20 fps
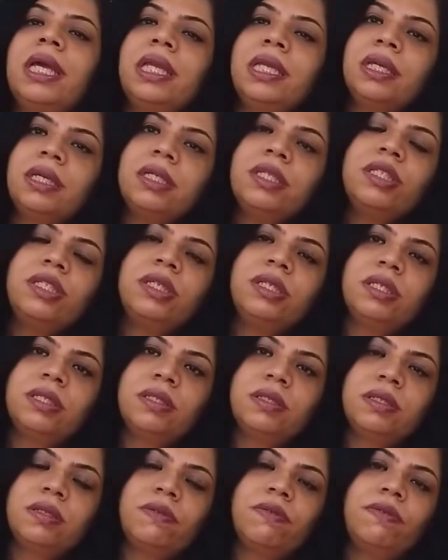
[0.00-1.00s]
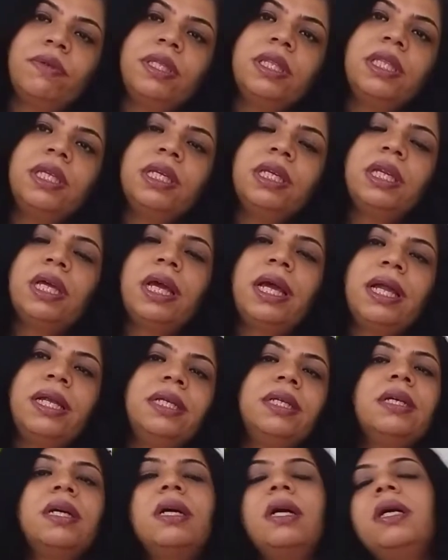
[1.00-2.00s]
energies within
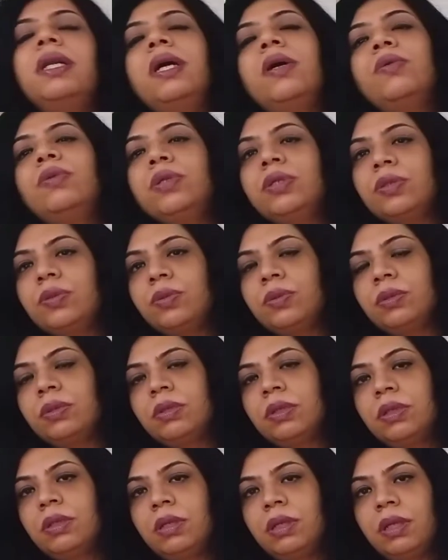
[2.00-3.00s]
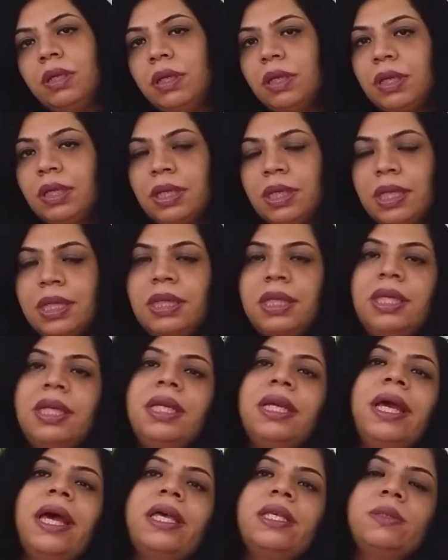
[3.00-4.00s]
and around you.
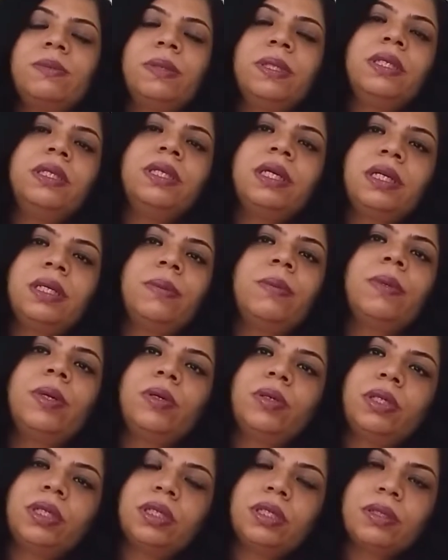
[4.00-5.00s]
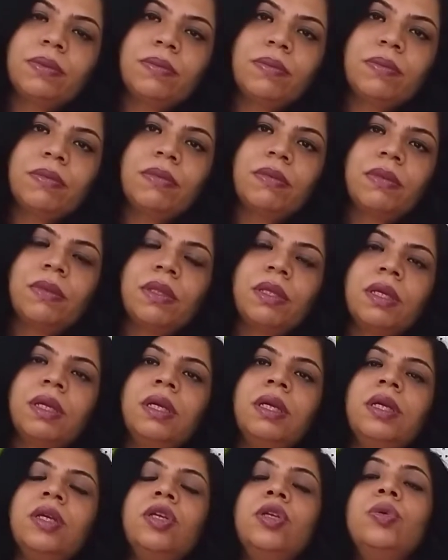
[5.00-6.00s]
Nothing has been done about it.
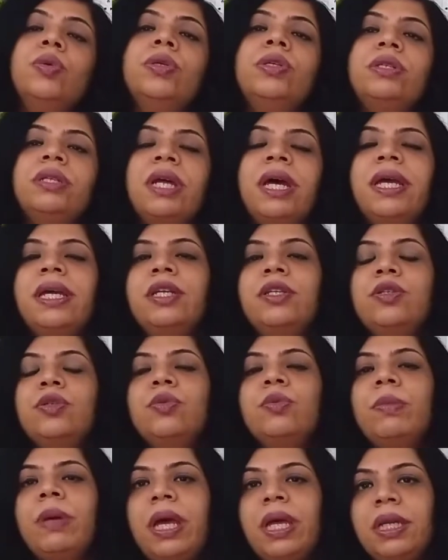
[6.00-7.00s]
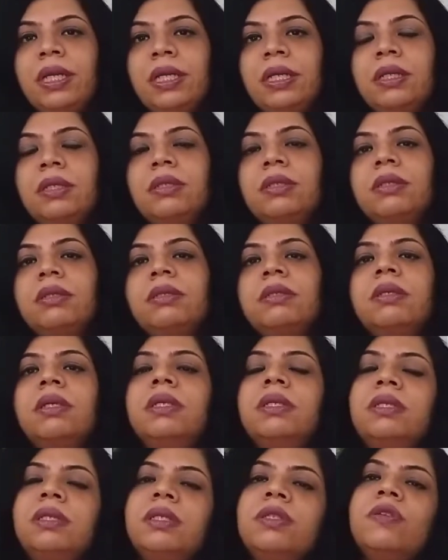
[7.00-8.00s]
You are trying to manage
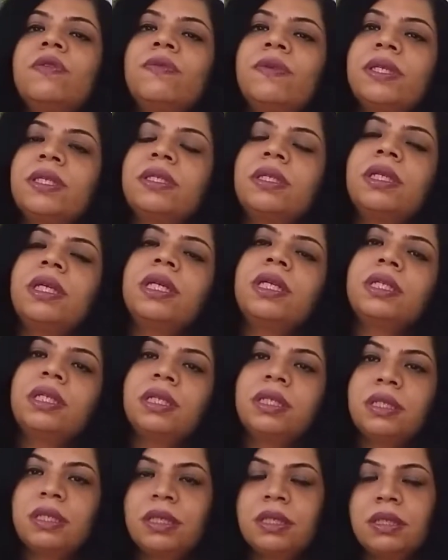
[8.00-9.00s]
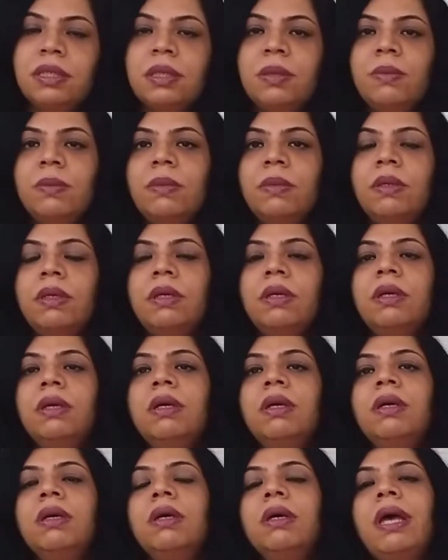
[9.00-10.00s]
such a sophisticated system
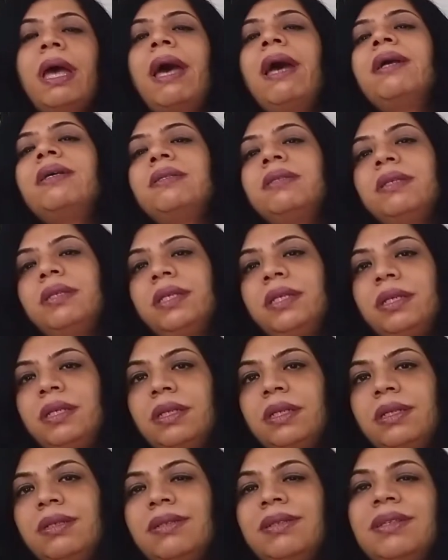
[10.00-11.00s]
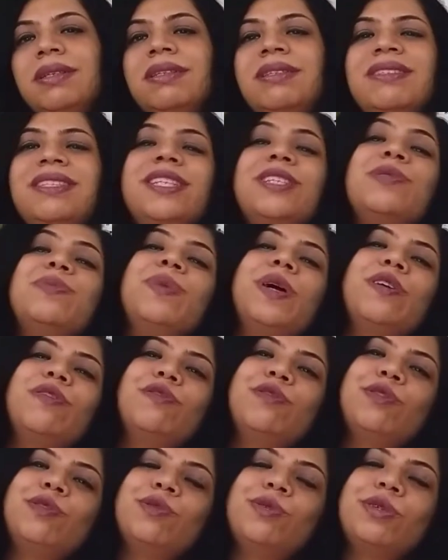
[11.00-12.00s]
accidentally, just by
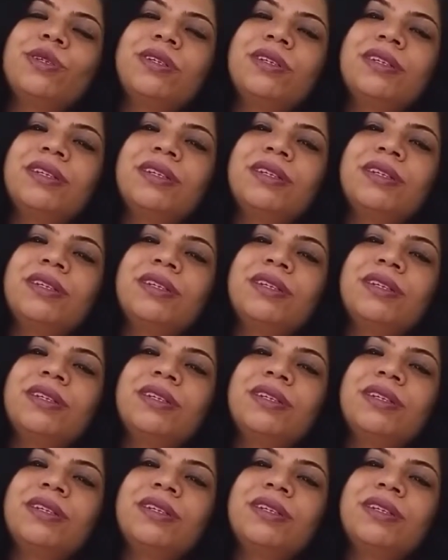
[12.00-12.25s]
fluke.